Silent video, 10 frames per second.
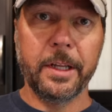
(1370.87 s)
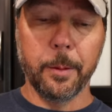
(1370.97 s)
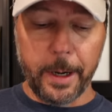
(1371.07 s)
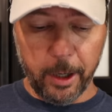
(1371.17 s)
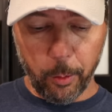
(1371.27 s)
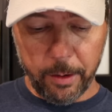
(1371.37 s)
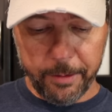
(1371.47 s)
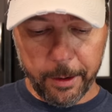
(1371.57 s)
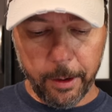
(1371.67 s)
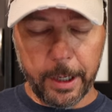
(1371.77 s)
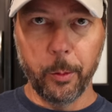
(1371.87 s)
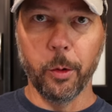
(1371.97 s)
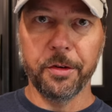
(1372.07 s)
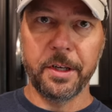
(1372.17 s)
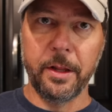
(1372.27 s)
hit the microwave here and
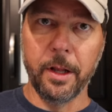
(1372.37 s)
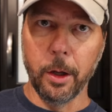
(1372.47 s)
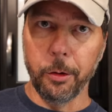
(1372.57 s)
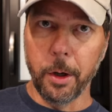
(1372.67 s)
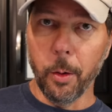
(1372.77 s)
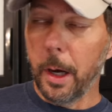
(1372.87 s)
we'll see the load go